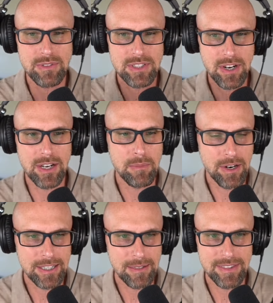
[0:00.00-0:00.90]
a target
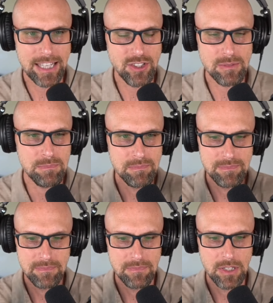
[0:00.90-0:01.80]
market that just
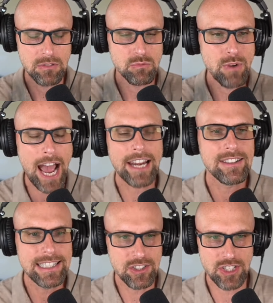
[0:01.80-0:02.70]

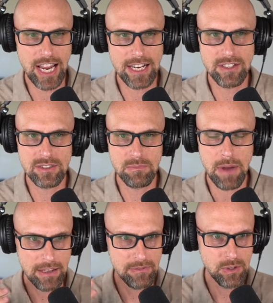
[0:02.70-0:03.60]
radically changed
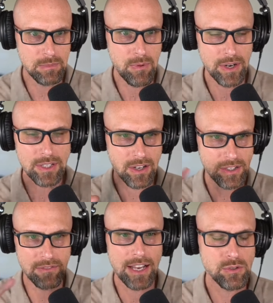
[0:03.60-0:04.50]
my viewpoint
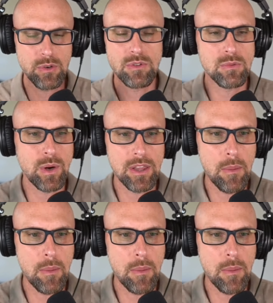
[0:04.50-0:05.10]
on advisor. It was one of the